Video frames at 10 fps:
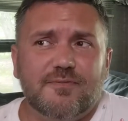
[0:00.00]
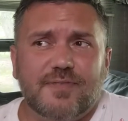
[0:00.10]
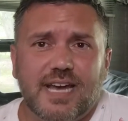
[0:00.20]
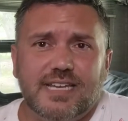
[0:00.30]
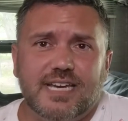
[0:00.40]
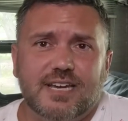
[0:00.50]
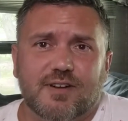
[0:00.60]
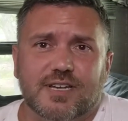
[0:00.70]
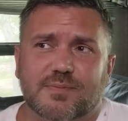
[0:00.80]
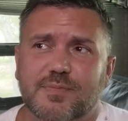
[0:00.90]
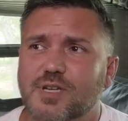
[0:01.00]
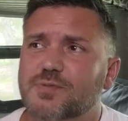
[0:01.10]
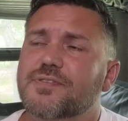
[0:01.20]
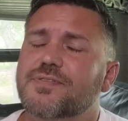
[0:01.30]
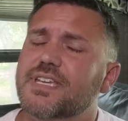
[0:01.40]
I find it interesting
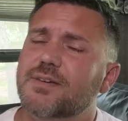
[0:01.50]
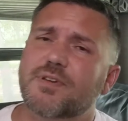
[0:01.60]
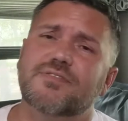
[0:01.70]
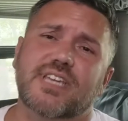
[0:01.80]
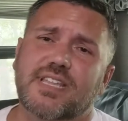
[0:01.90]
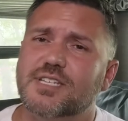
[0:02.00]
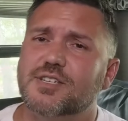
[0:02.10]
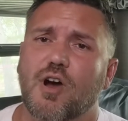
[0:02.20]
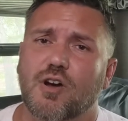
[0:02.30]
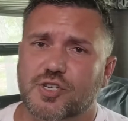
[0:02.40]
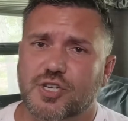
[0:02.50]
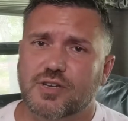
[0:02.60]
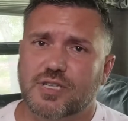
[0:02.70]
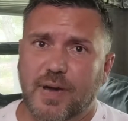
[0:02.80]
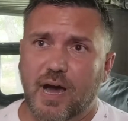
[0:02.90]
because we've seen, we've seen the talk
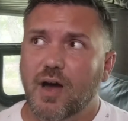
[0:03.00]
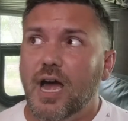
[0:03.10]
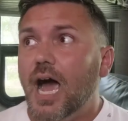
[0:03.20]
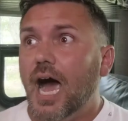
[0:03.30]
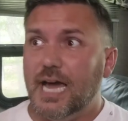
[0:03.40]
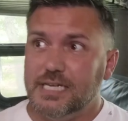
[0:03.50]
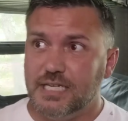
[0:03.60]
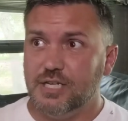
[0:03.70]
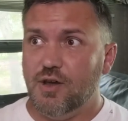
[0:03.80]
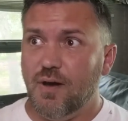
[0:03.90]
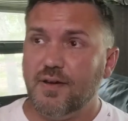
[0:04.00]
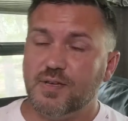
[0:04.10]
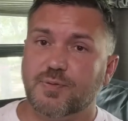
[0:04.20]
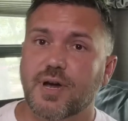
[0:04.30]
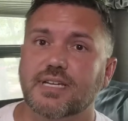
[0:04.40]
shows about, I didn't know I
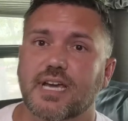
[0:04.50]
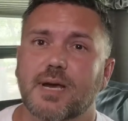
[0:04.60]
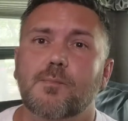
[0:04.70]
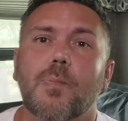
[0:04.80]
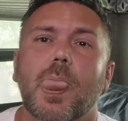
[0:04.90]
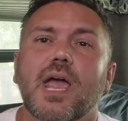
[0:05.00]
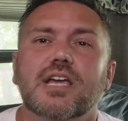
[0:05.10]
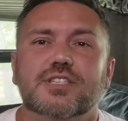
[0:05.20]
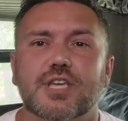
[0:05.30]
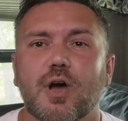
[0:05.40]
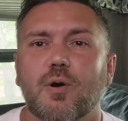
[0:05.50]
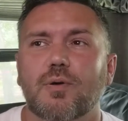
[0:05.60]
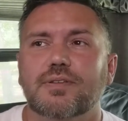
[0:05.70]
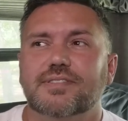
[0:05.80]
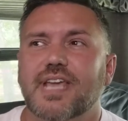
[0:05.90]
was pregnant.
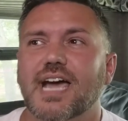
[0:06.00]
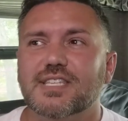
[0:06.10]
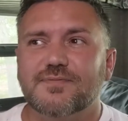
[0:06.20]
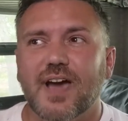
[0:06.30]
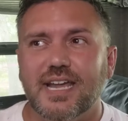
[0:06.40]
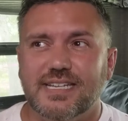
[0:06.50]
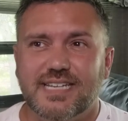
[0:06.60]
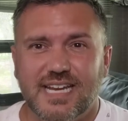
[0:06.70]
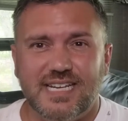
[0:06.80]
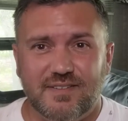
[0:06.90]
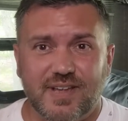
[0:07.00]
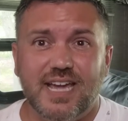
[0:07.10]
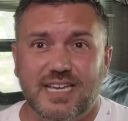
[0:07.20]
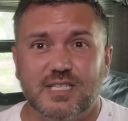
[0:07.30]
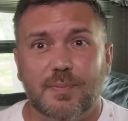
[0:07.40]
So that's fine and dandy if
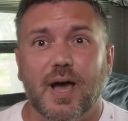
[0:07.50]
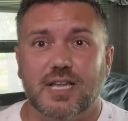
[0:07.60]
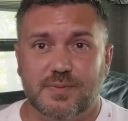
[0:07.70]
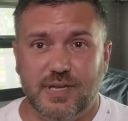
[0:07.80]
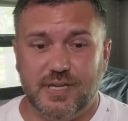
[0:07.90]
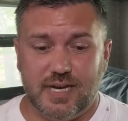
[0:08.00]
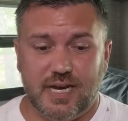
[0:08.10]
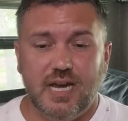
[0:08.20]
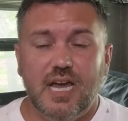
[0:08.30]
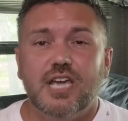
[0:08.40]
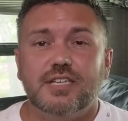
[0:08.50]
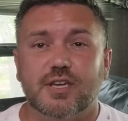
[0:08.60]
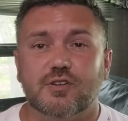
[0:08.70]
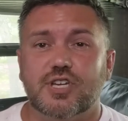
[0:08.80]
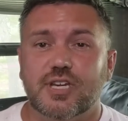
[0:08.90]
that is a possibility.
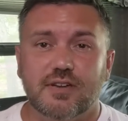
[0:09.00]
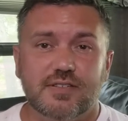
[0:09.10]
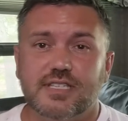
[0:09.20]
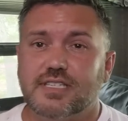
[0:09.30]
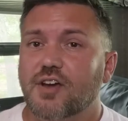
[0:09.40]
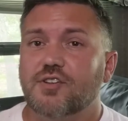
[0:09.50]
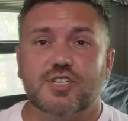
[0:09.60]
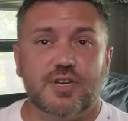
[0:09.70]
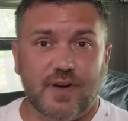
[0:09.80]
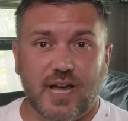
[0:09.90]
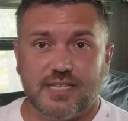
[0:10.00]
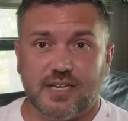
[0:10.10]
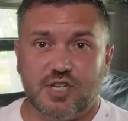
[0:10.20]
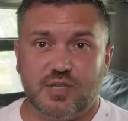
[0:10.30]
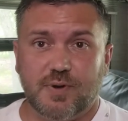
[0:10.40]
So she goes to the doctor, she finds
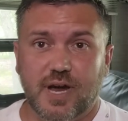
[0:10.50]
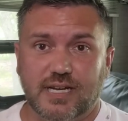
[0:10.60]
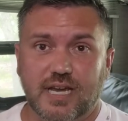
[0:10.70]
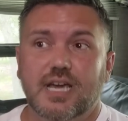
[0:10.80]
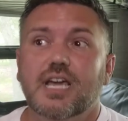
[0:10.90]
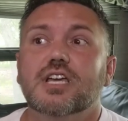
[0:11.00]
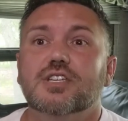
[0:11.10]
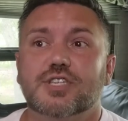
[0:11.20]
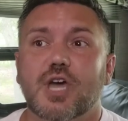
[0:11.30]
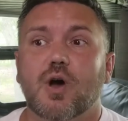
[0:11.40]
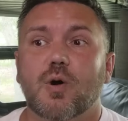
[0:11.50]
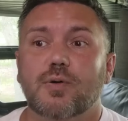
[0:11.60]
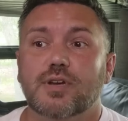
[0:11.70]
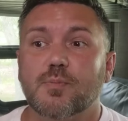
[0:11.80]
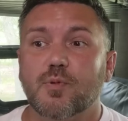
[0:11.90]
out she's pregnant.
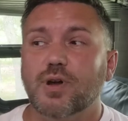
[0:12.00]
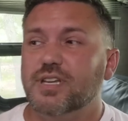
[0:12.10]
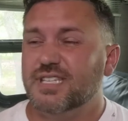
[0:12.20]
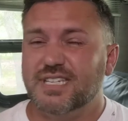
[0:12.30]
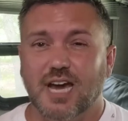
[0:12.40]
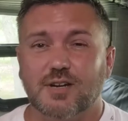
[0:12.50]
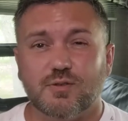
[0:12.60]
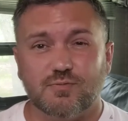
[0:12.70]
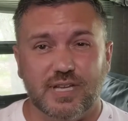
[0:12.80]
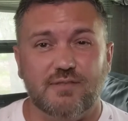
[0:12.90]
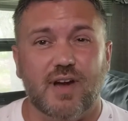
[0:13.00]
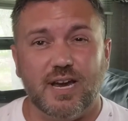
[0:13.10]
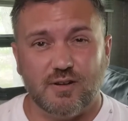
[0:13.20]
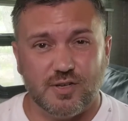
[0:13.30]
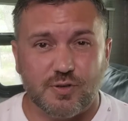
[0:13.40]
So, number one, did the doctor really
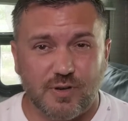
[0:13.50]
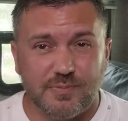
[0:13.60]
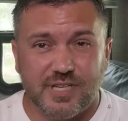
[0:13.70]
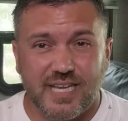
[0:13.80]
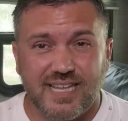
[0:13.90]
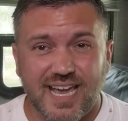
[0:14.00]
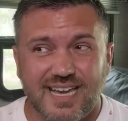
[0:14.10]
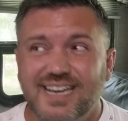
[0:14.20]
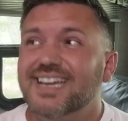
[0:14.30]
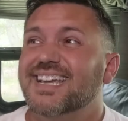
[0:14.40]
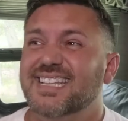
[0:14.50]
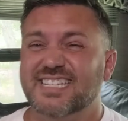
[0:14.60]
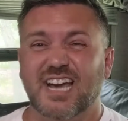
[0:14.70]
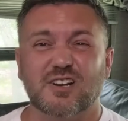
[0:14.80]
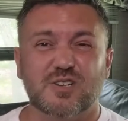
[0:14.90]
write her a script like that? Can
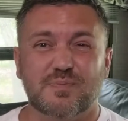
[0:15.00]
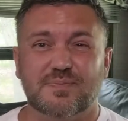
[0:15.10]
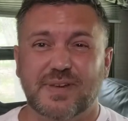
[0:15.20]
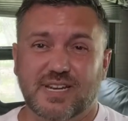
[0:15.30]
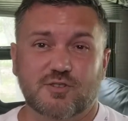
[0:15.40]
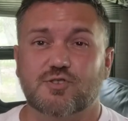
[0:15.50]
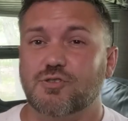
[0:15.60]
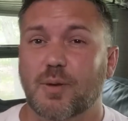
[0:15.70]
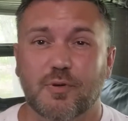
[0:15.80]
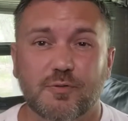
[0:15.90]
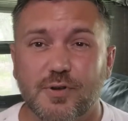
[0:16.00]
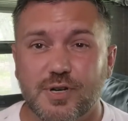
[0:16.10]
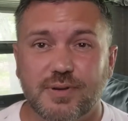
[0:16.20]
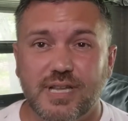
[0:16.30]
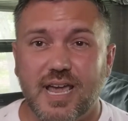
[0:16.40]
the doctor get in trouble
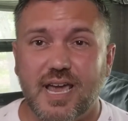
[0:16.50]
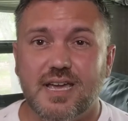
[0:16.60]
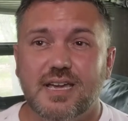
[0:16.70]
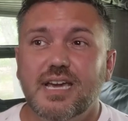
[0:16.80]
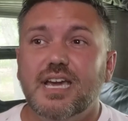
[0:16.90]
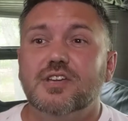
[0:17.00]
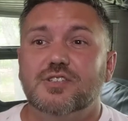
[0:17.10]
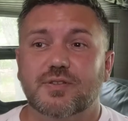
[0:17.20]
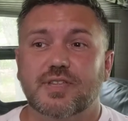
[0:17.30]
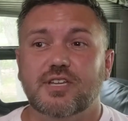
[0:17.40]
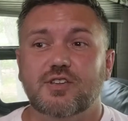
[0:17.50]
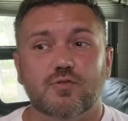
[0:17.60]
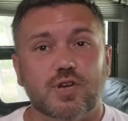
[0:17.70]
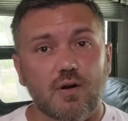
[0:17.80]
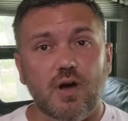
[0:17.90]
for doing that? So then
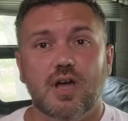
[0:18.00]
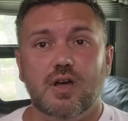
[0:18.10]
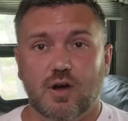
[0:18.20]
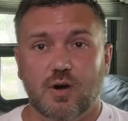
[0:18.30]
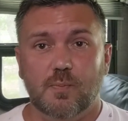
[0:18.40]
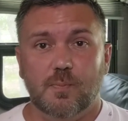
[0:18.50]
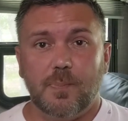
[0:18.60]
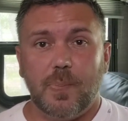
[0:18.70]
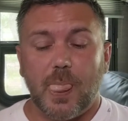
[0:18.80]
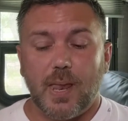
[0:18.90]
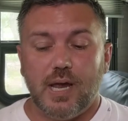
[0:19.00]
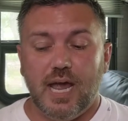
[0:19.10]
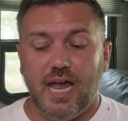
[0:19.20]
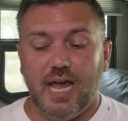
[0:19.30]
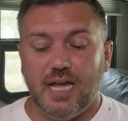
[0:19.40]
you go home,
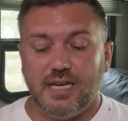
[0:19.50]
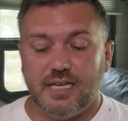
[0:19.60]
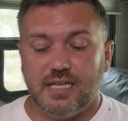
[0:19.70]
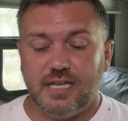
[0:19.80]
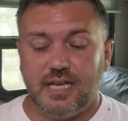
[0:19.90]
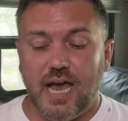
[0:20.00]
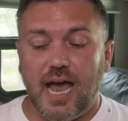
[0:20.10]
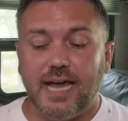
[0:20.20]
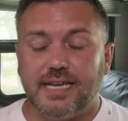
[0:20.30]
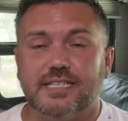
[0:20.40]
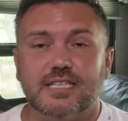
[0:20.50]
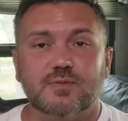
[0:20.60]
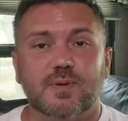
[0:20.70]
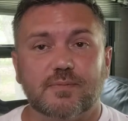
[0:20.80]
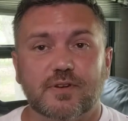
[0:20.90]
and I guess
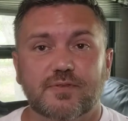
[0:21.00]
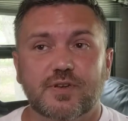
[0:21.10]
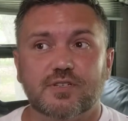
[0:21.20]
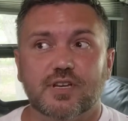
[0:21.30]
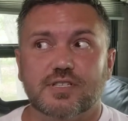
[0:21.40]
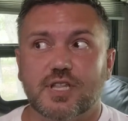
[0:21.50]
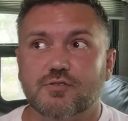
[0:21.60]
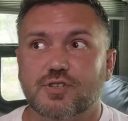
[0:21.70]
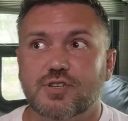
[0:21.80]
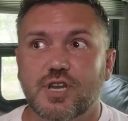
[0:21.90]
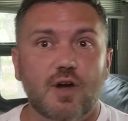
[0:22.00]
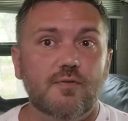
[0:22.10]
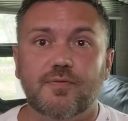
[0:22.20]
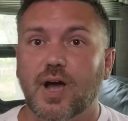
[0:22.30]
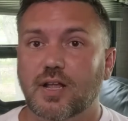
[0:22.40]
this is what I'm confused on. So there's
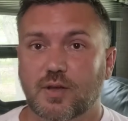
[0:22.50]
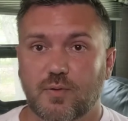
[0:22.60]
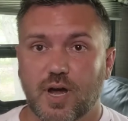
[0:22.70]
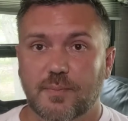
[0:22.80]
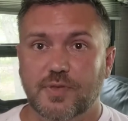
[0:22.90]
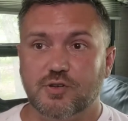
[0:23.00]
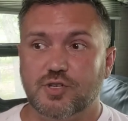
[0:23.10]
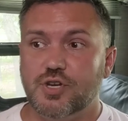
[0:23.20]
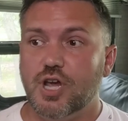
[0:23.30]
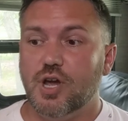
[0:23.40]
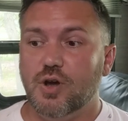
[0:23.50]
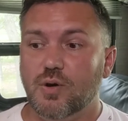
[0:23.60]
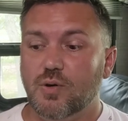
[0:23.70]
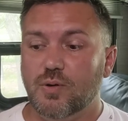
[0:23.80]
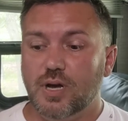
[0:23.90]
no follow up, there's
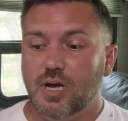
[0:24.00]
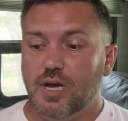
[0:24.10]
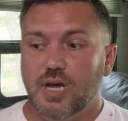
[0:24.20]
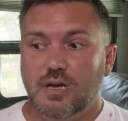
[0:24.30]
no.